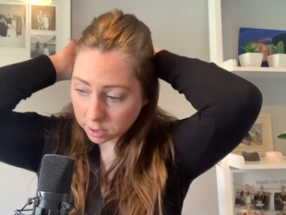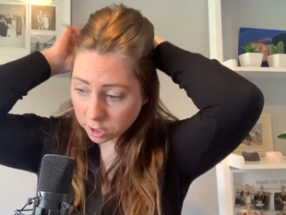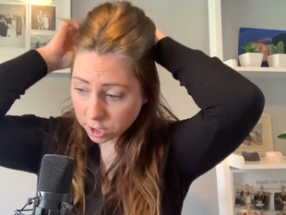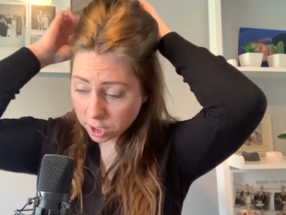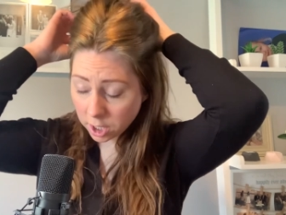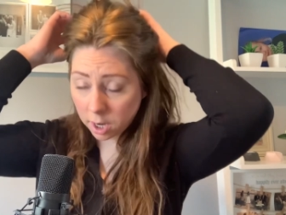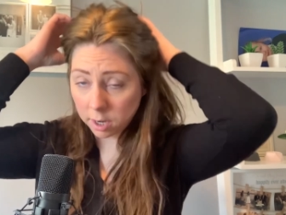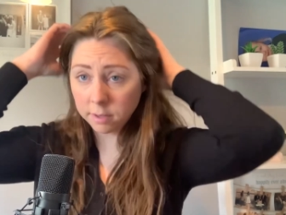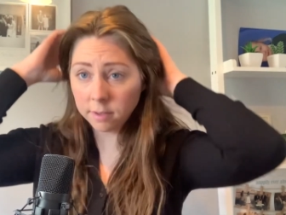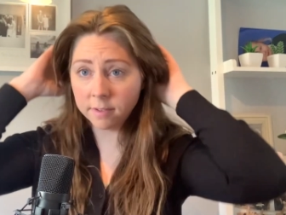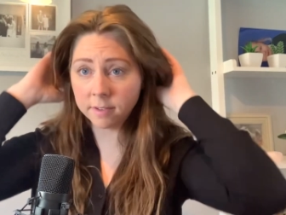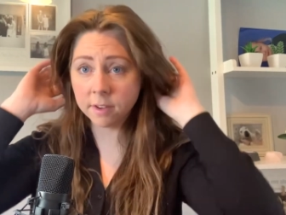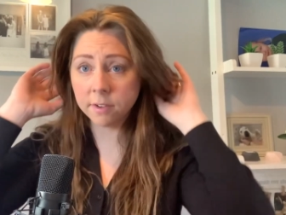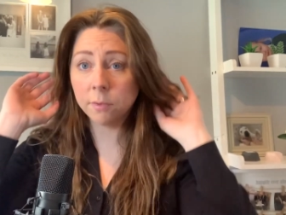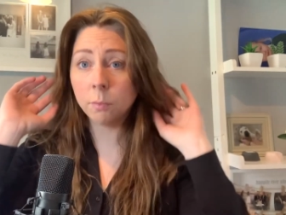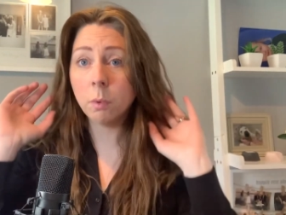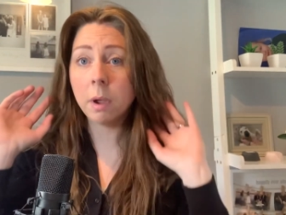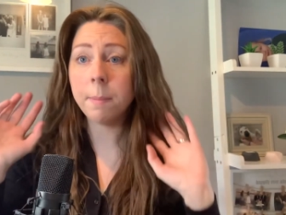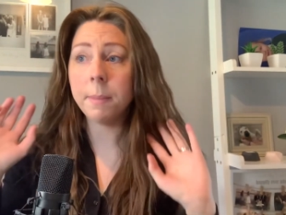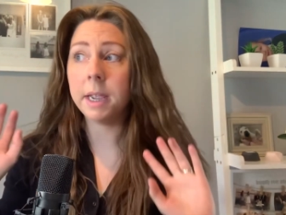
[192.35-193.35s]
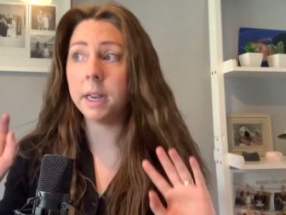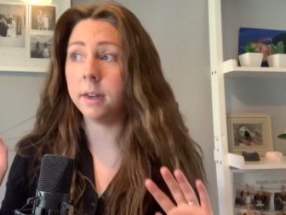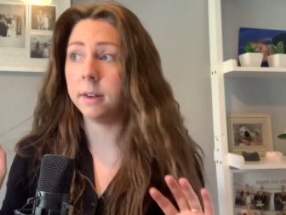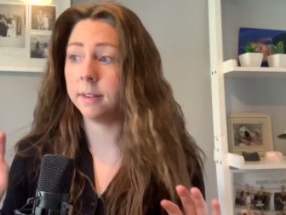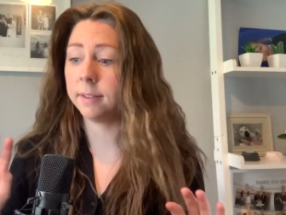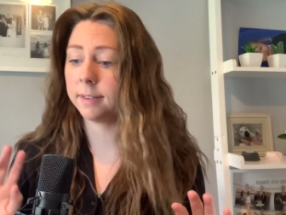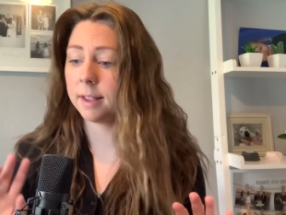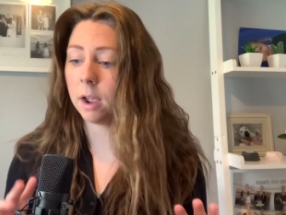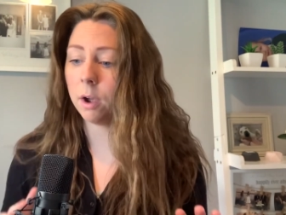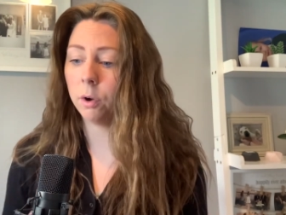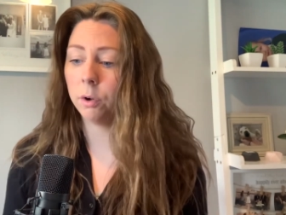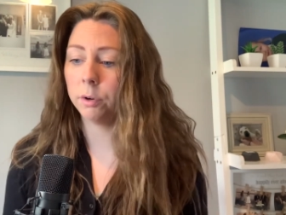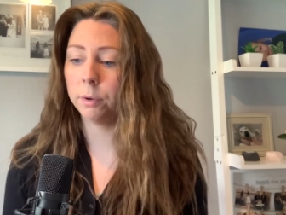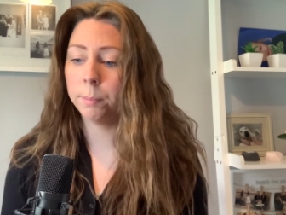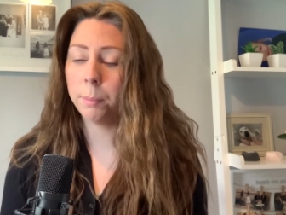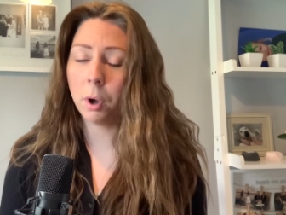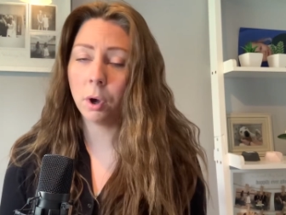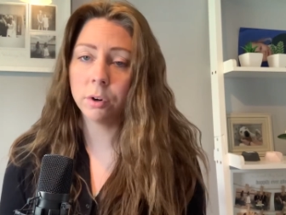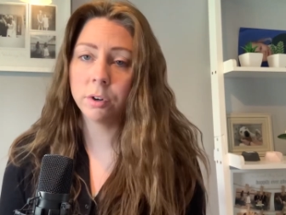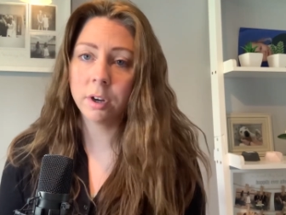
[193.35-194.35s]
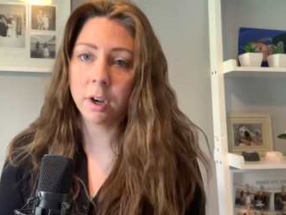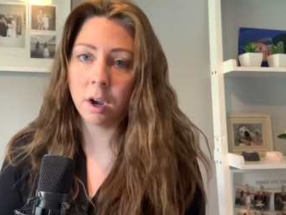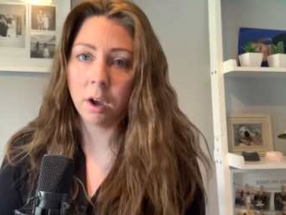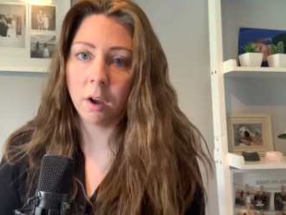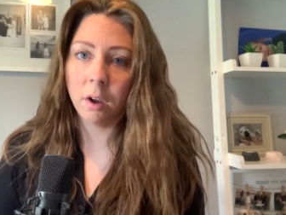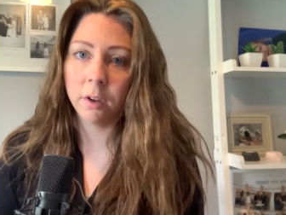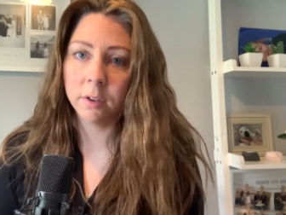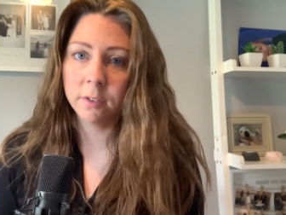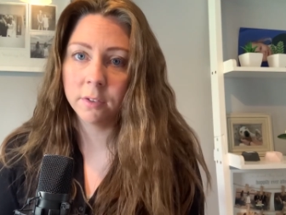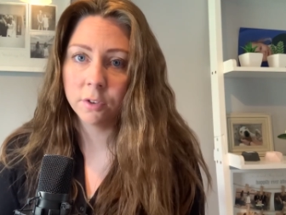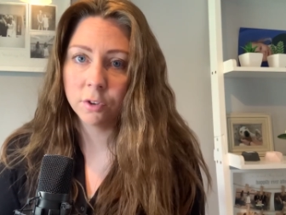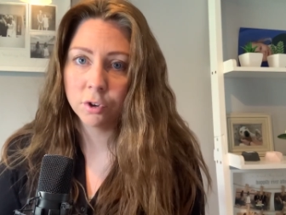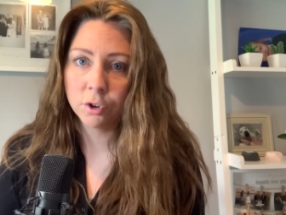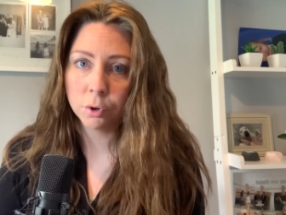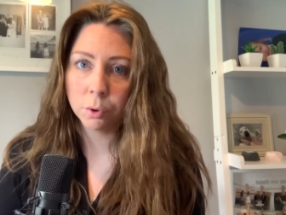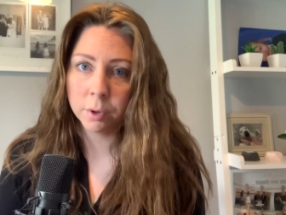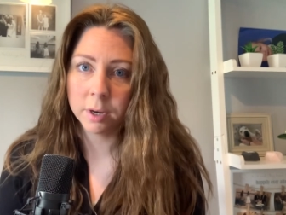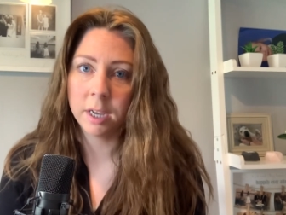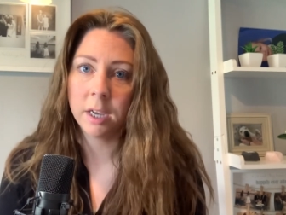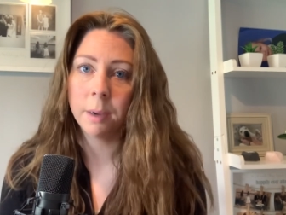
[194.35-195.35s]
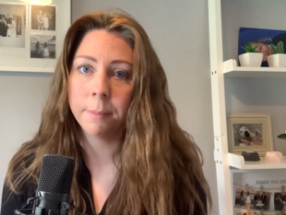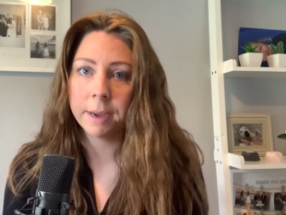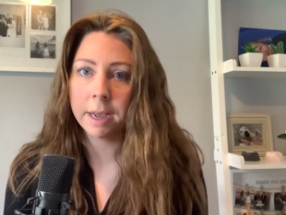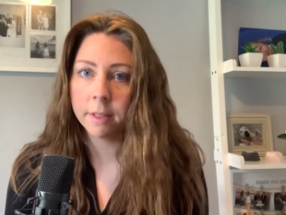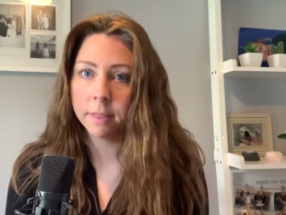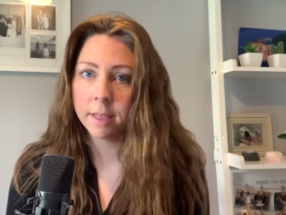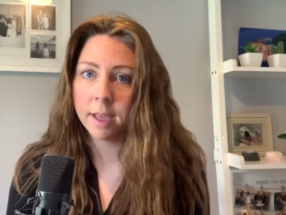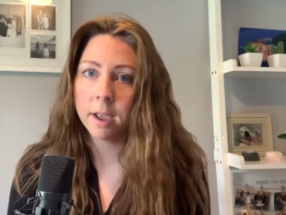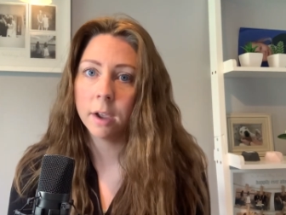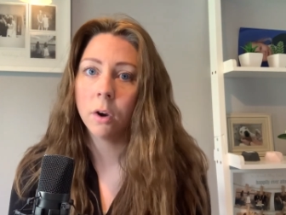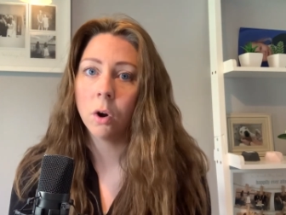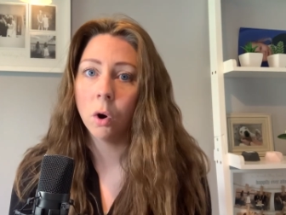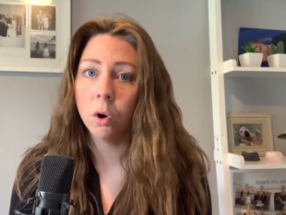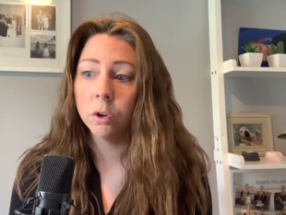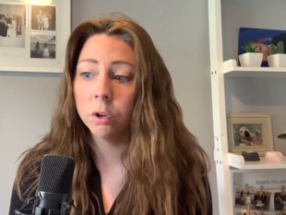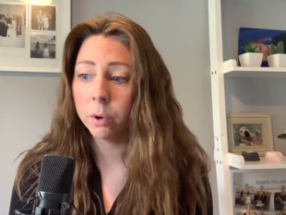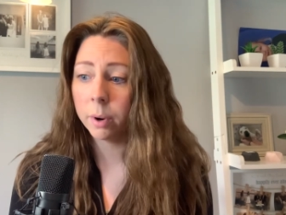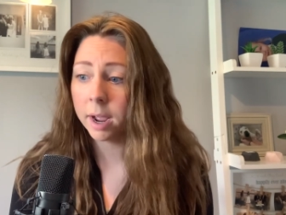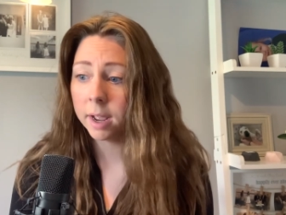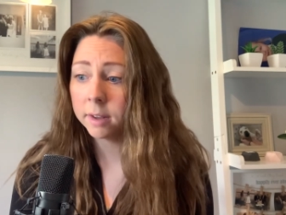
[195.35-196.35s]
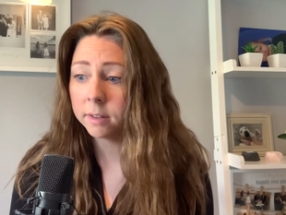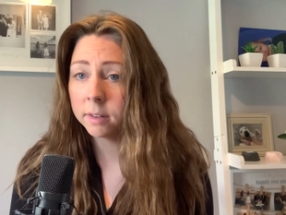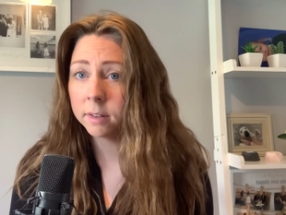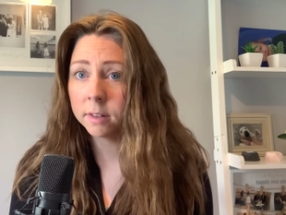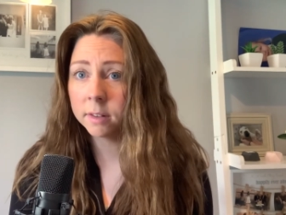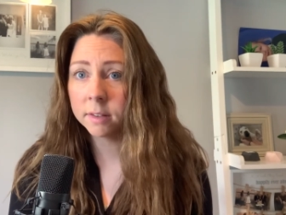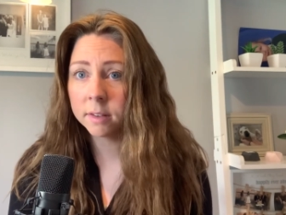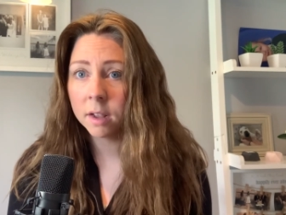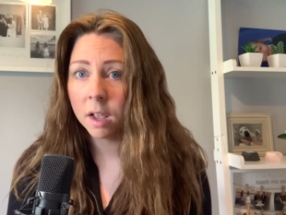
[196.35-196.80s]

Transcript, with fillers: tons of women set on podcasts talking about their conquests,